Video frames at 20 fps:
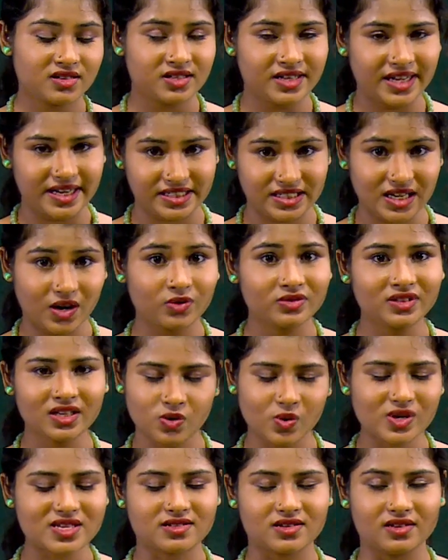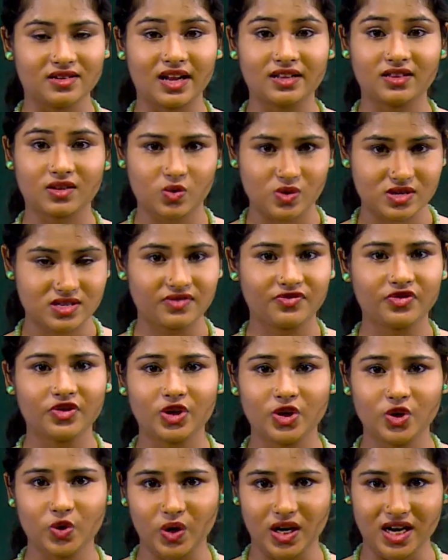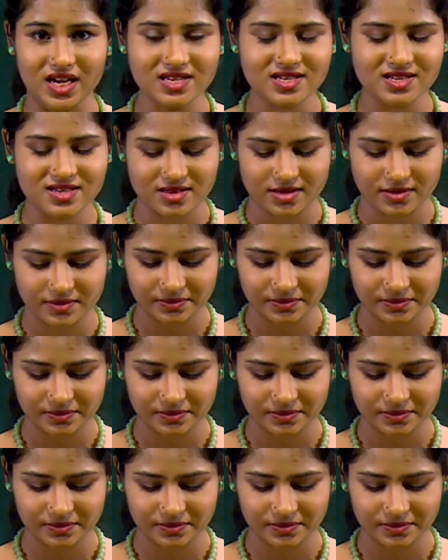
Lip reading: Take down the question, and the question for you is,